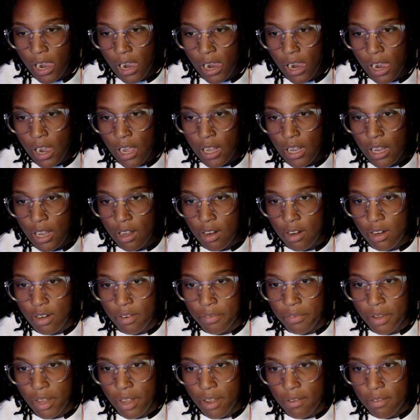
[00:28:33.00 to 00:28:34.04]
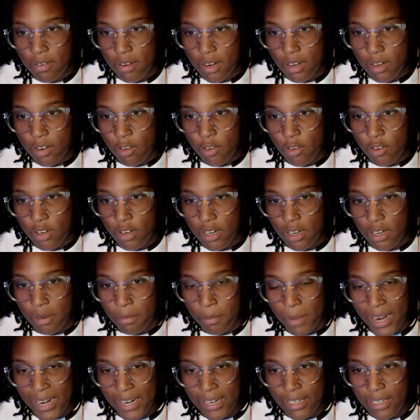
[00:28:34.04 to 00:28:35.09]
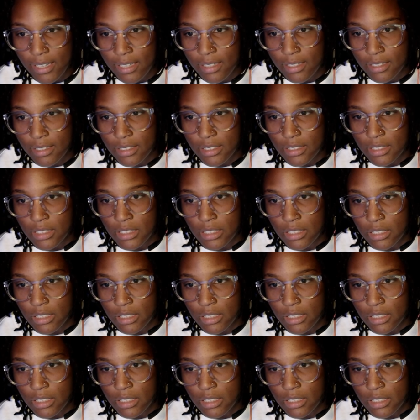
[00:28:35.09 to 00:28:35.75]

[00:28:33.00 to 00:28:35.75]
he don't even have nothing on here, man. Let's see.